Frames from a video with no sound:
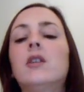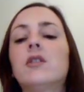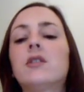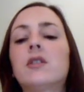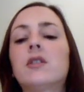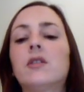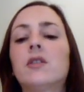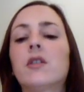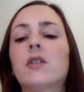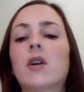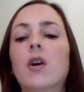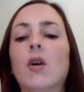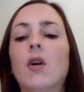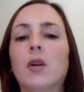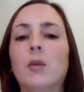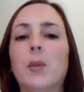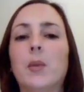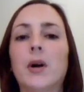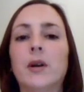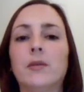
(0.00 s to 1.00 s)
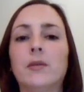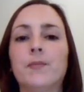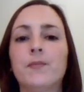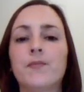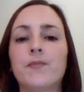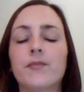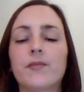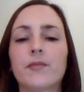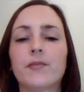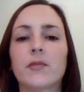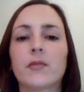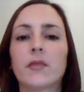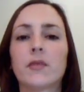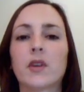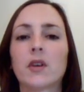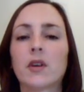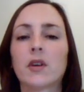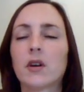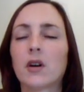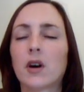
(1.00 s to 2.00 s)
Just under the collarbone.
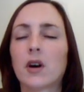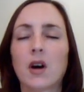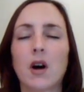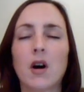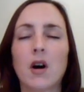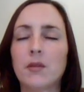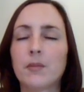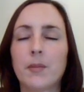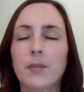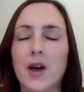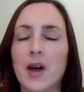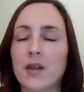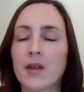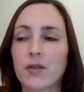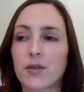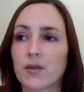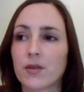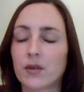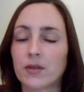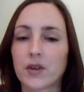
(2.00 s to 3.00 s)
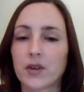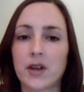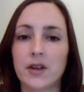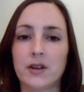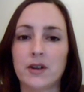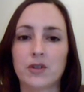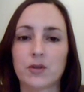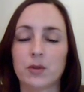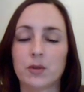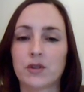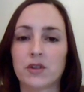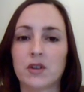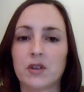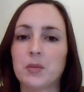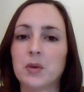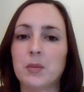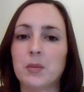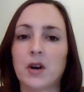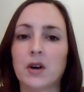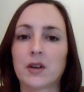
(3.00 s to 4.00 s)
I can't bear the thought of going into a
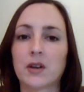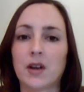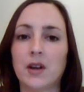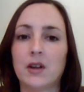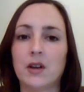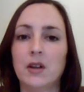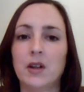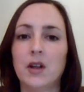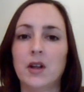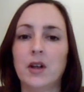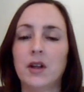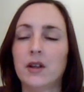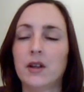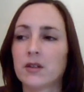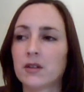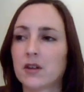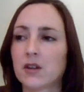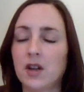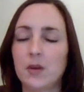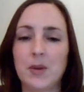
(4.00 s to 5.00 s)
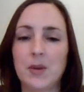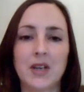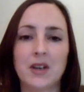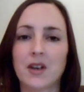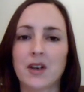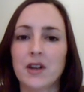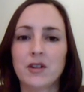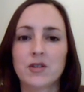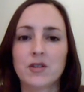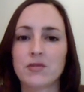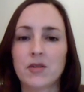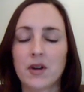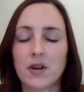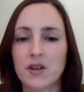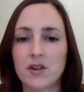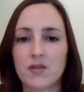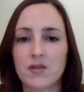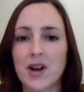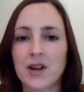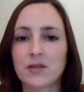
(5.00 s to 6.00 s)
supermarket. There's going to be kids
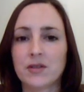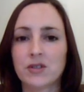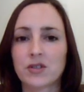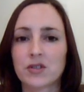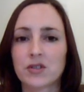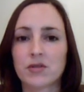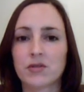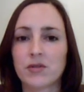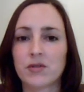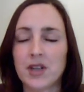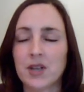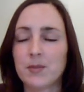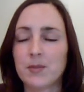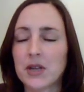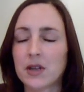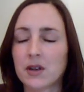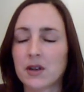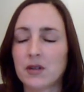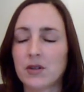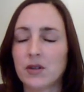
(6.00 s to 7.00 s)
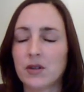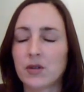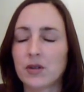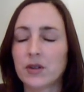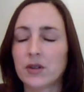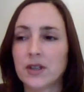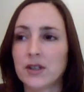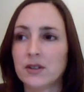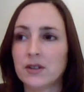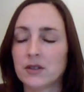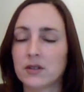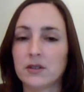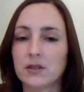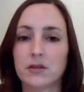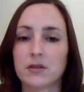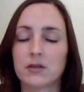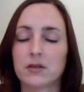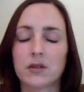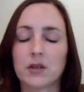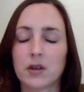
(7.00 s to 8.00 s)
running around screaming and noise
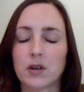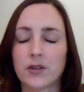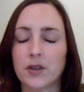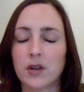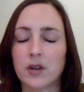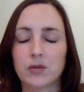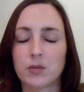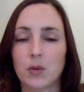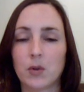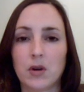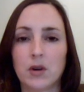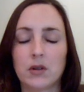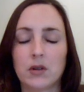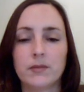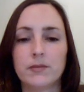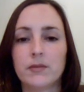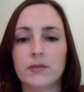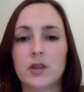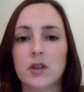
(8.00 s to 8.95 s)
and God knows what.